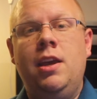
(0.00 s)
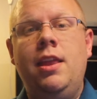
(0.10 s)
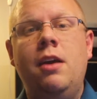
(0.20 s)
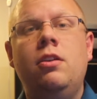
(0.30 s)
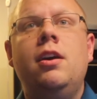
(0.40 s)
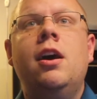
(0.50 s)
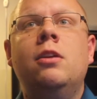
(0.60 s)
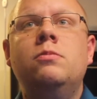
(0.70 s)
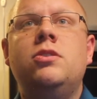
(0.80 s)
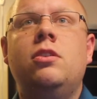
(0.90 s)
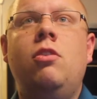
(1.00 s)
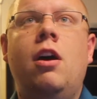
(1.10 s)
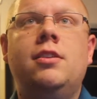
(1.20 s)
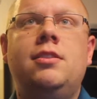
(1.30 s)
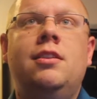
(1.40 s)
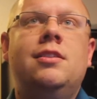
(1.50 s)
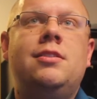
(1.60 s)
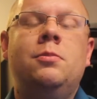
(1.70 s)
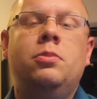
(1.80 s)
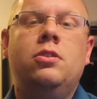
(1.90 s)
And that comes across in the
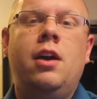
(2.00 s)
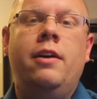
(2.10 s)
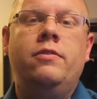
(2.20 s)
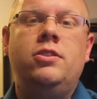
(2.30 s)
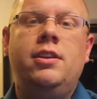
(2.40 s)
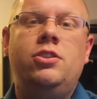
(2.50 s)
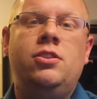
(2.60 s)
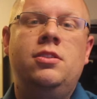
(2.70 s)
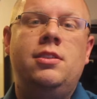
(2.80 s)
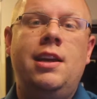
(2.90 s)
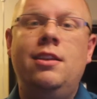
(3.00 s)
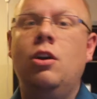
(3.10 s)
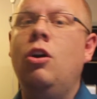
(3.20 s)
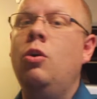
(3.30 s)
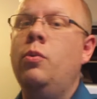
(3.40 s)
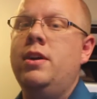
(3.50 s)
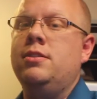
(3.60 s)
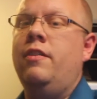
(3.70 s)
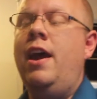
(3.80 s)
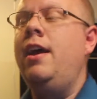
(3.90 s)
simple conversations in the
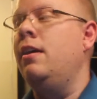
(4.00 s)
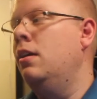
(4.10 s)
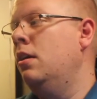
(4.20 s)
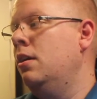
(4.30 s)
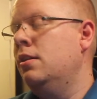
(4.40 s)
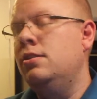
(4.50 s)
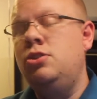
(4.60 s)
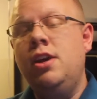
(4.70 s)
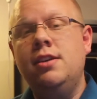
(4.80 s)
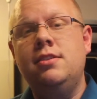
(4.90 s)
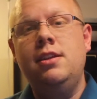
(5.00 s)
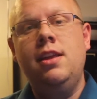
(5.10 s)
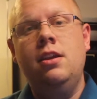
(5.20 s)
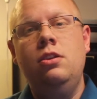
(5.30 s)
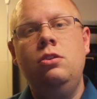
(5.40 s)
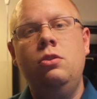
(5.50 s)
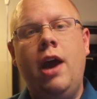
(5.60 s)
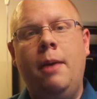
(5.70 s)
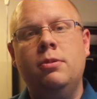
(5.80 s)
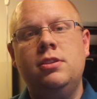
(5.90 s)
hallways of, hey, did you guys see that new
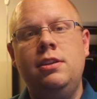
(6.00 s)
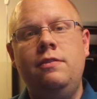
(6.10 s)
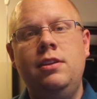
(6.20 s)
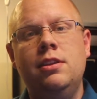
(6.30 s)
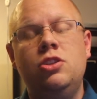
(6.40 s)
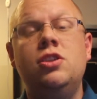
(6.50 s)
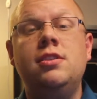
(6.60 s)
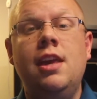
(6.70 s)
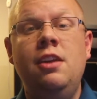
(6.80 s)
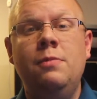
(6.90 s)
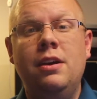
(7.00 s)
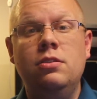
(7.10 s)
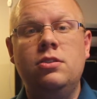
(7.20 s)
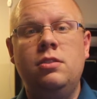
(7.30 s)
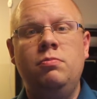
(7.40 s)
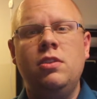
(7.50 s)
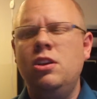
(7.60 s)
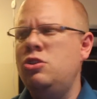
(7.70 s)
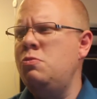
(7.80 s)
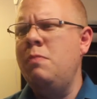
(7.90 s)
Apple TV that just came out?
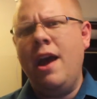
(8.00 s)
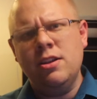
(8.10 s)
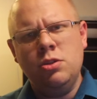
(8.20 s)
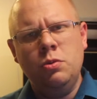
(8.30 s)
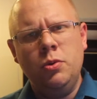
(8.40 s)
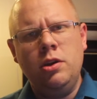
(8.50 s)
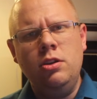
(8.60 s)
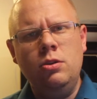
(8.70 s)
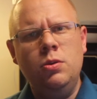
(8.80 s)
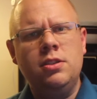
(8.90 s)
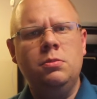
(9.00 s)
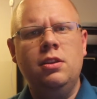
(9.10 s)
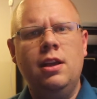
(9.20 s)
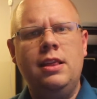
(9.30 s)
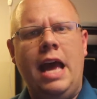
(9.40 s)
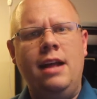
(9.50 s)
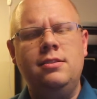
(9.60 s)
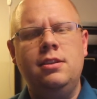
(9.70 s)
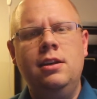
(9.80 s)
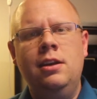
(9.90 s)
Could you imagine what we could do with something like that?